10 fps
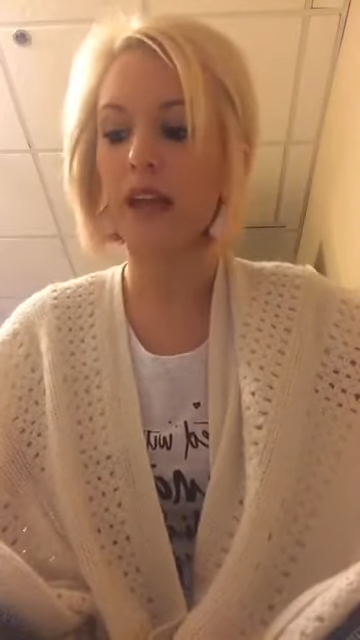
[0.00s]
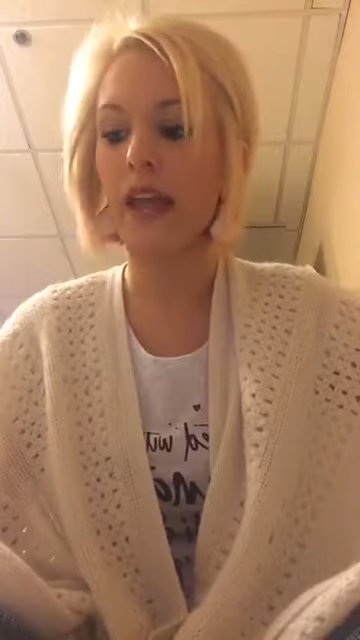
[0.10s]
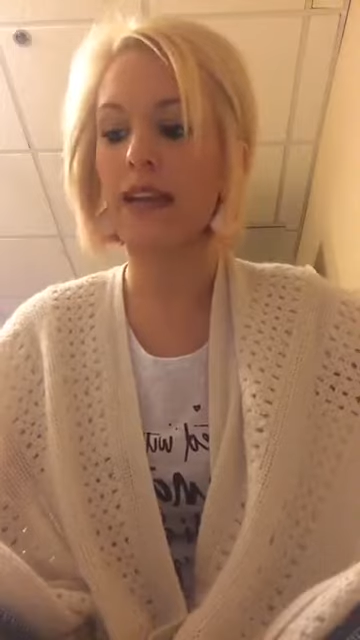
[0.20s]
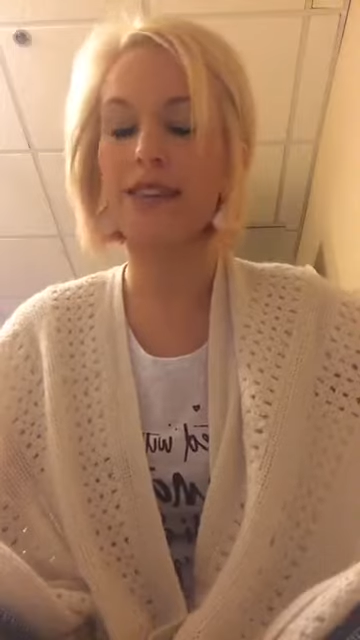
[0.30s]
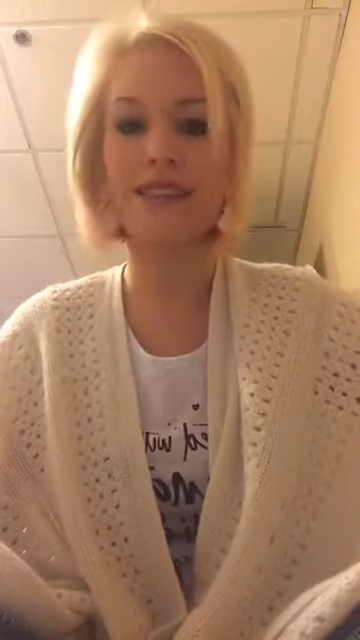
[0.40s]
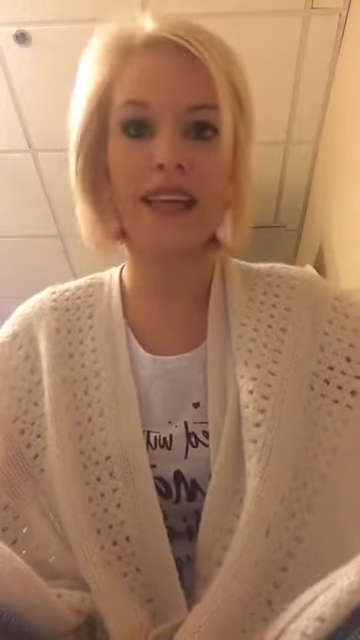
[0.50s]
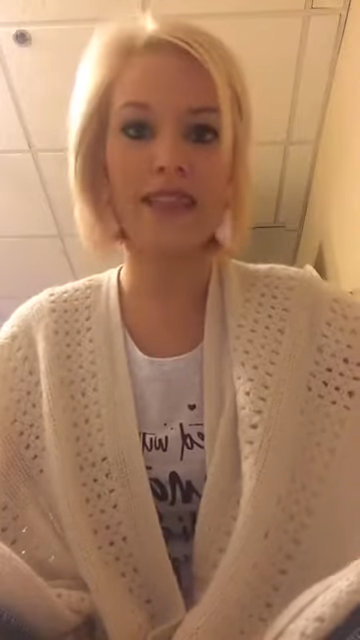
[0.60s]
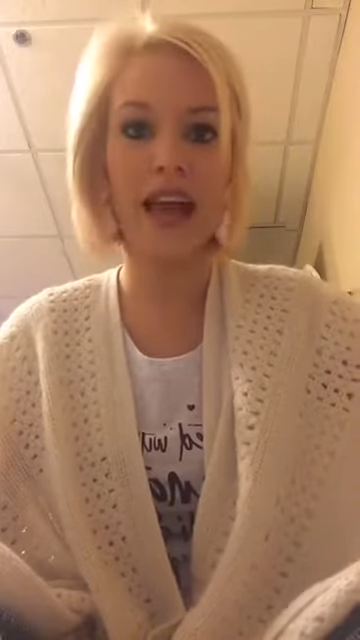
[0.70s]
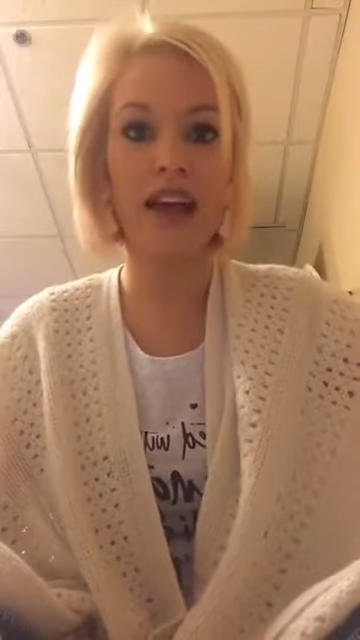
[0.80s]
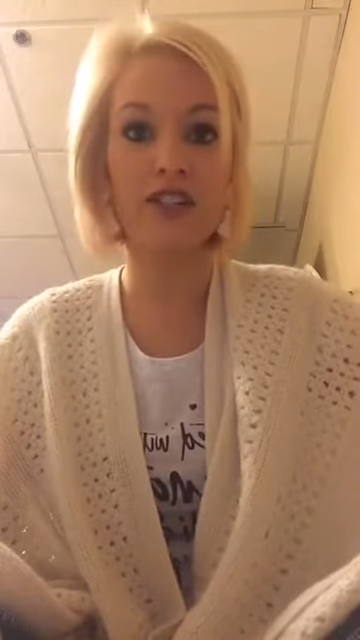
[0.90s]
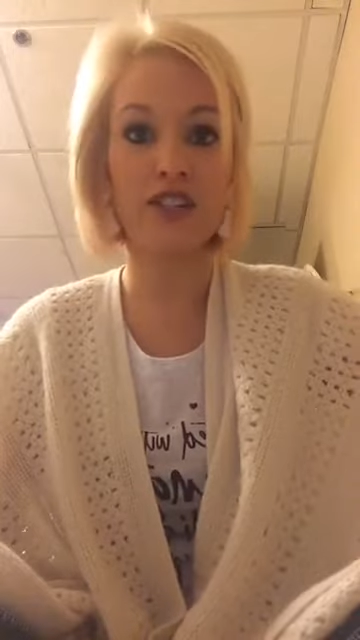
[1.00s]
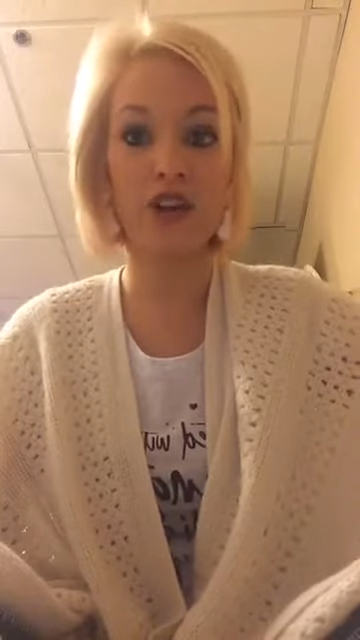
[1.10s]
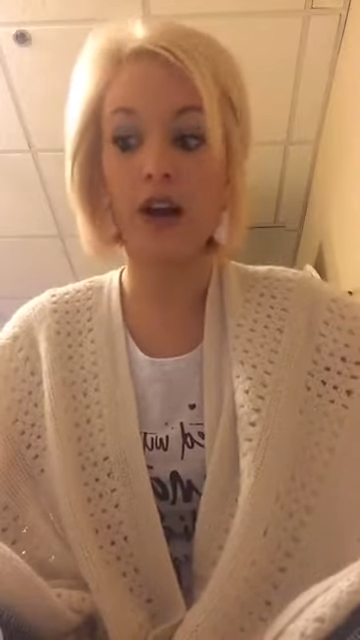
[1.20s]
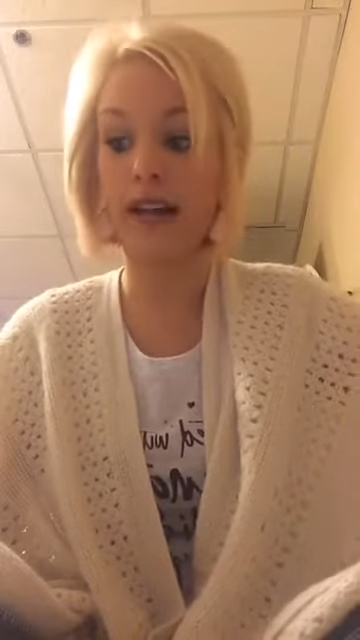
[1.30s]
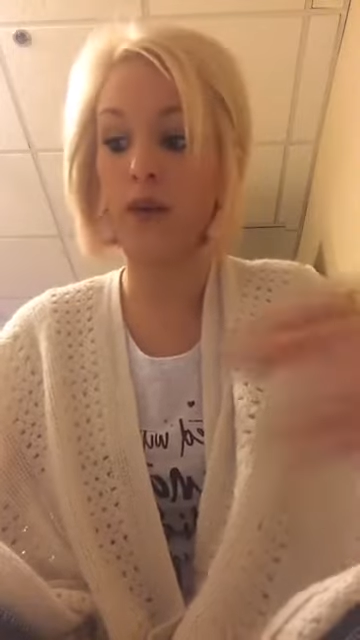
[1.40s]
and set that as your
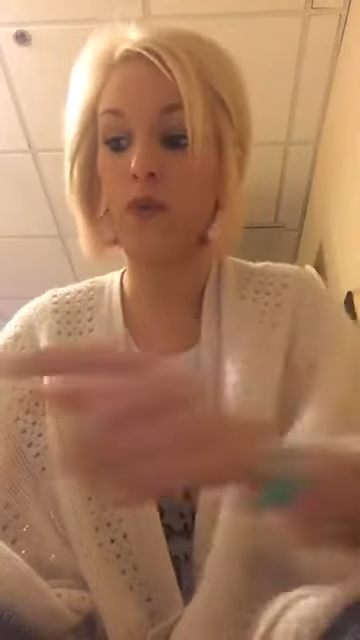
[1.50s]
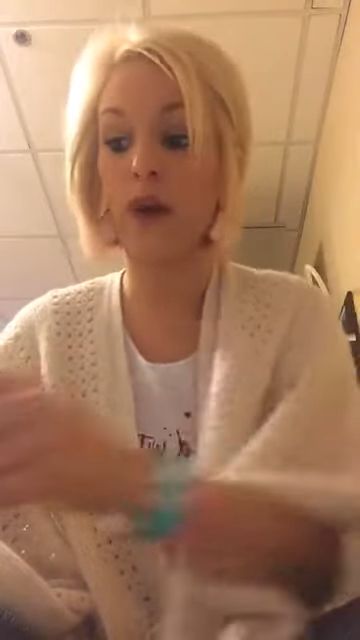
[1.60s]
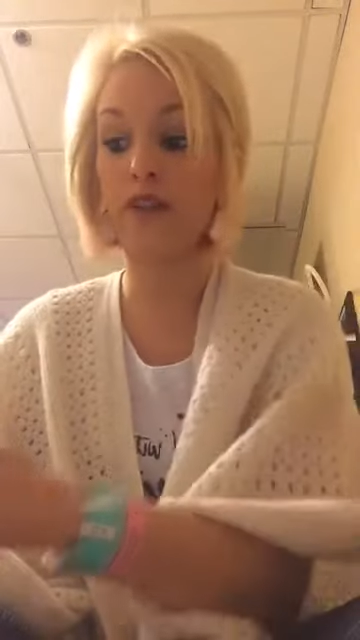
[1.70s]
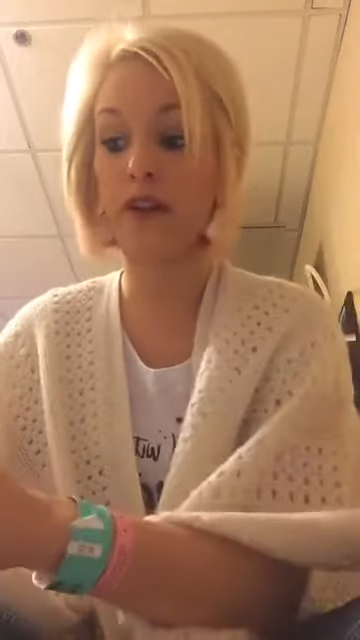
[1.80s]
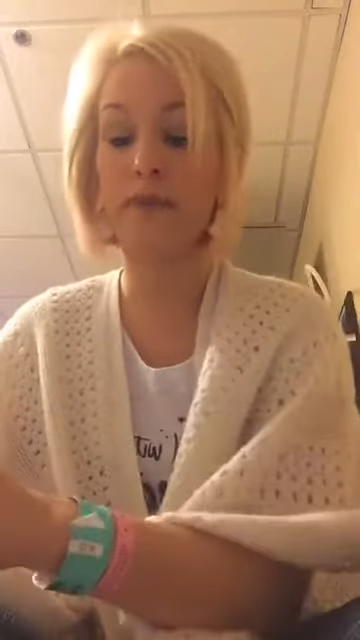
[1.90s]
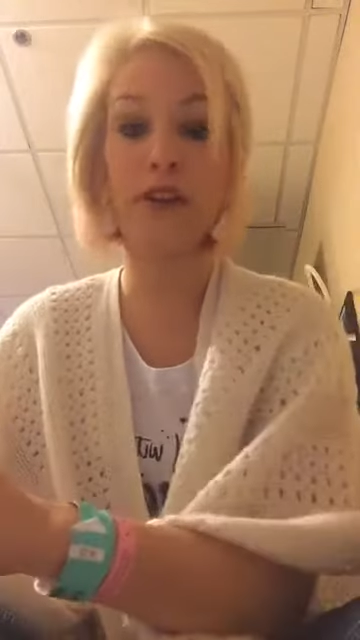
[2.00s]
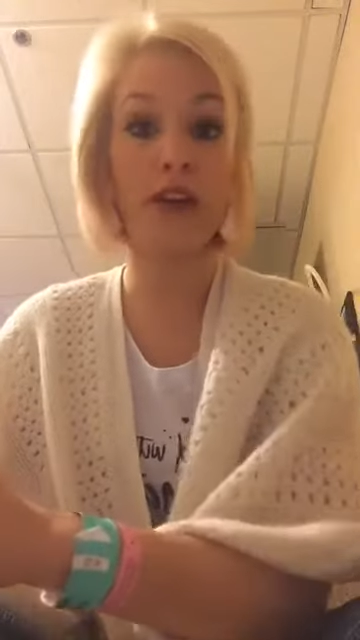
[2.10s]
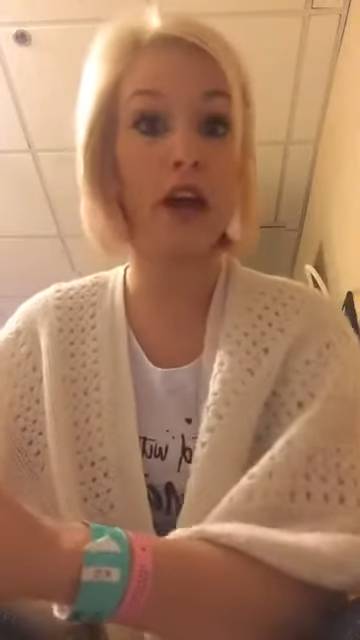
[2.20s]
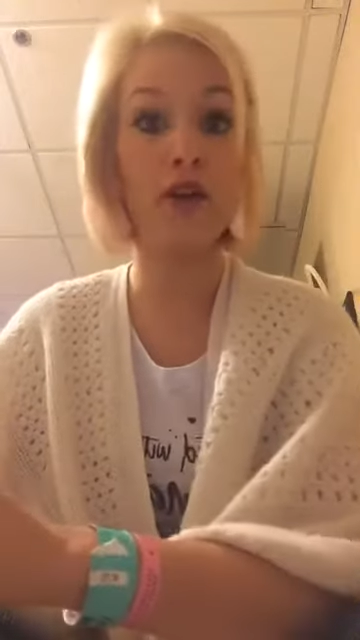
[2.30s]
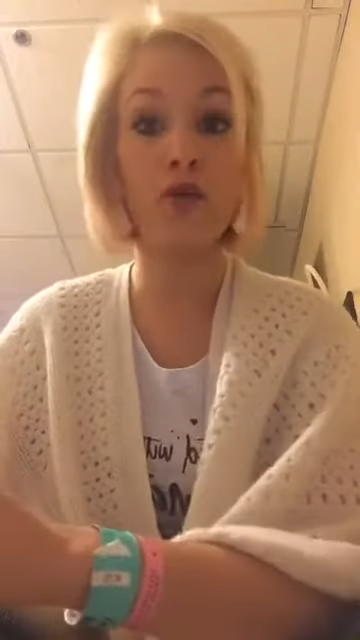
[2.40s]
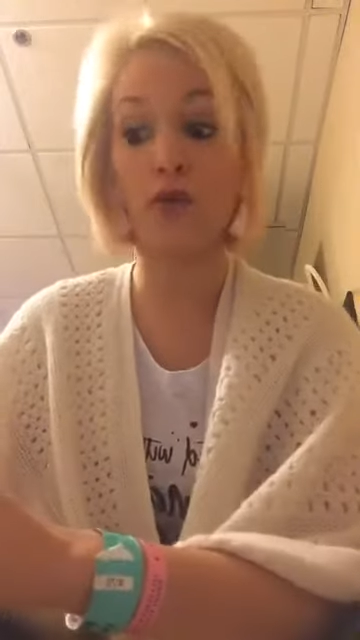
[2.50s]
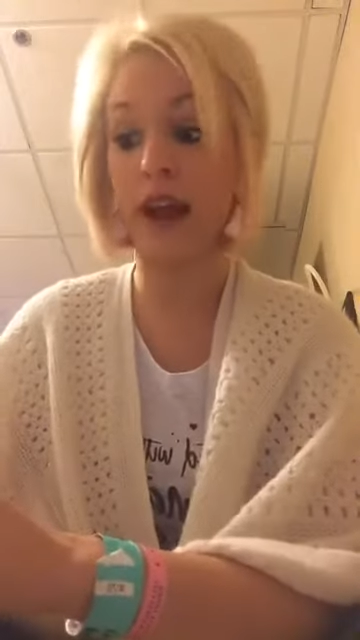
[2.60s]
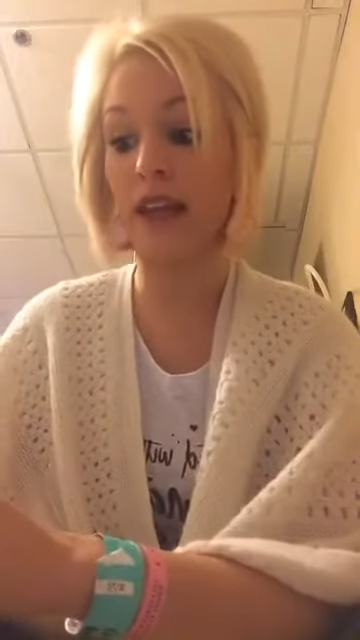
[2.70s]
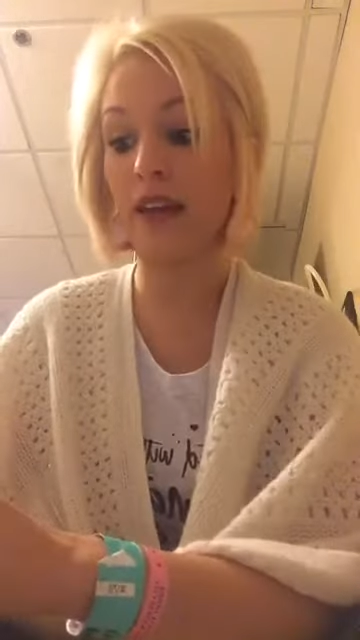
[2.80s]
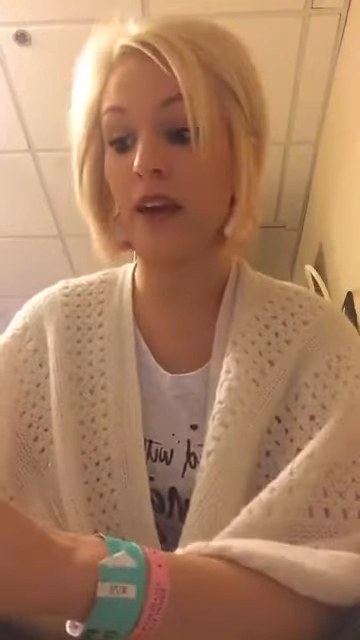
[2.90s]
target, whether it be a new
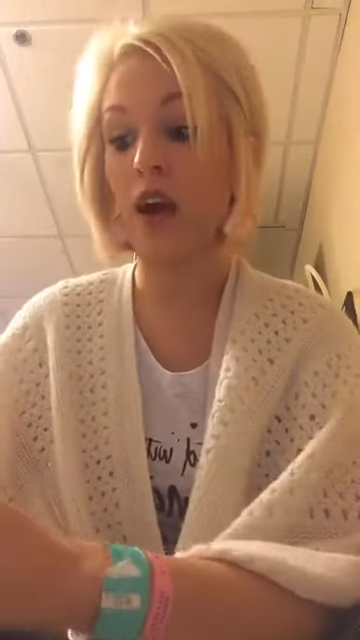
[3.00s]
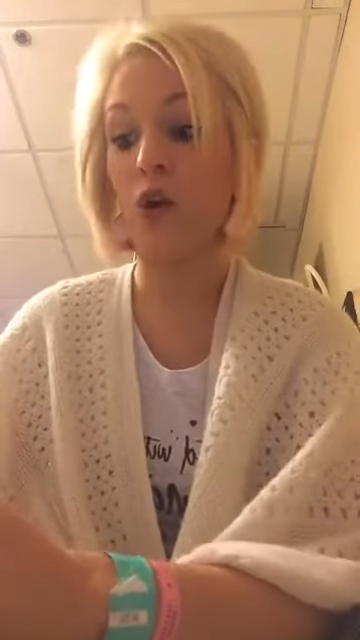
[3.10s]
rank,